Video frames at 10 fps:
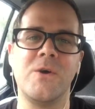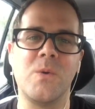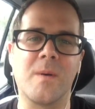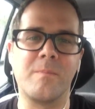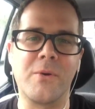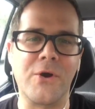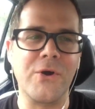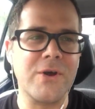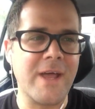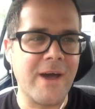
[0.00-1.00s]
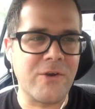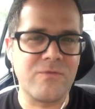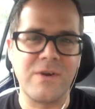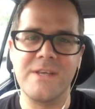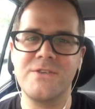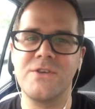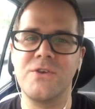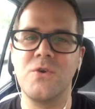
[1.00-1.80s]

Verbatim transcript: who are burned out on religion,